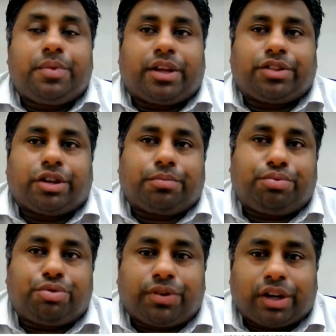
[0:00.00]
without the
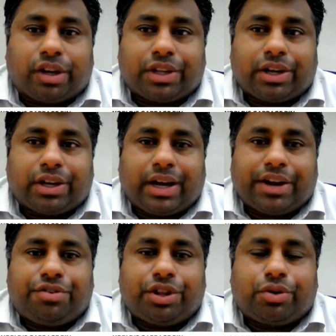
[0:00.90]
approval of
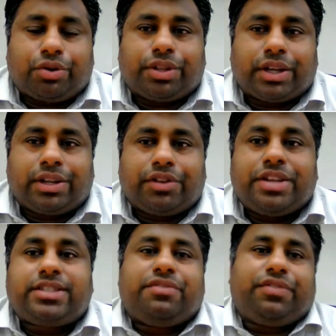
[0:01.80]
the
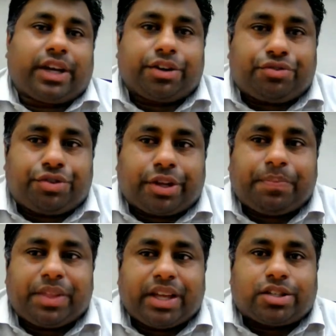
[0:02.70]
receiving country.